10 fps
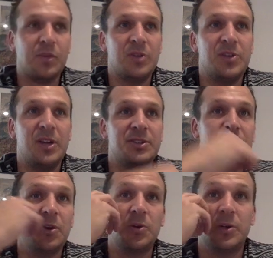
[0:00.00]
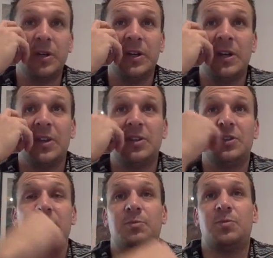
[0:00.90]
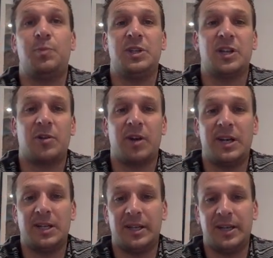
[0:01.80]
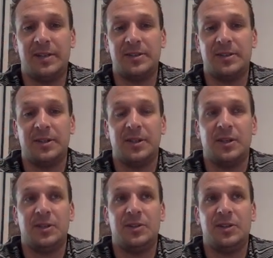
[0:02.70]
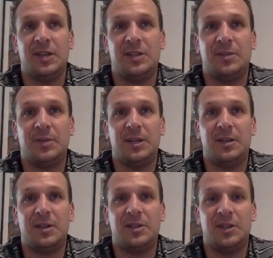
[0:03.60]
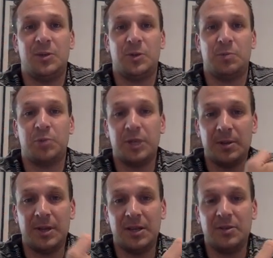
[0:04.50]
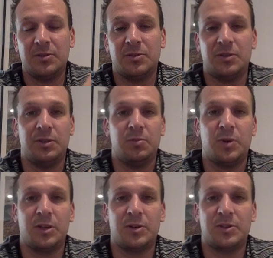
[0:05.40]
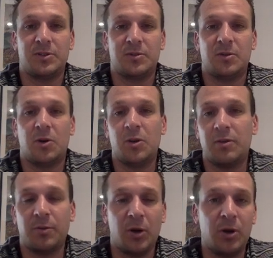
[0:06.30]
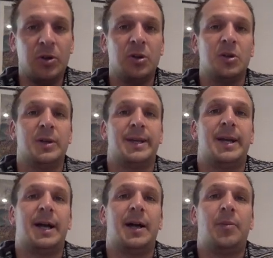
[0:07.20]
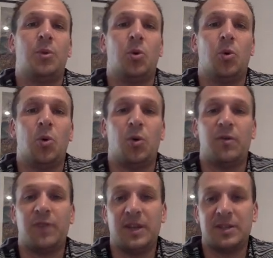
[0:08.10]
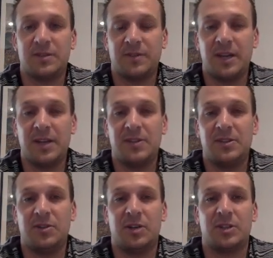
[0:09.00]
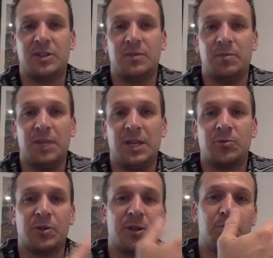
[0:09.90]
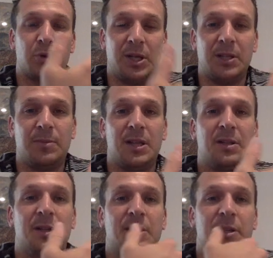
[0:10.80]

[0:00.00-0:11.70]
So it's no good to just be generating leads. You need to be continuing to bring them in, whether it's on the phone or face-to-face. You're actually meeting with them, bringing them in,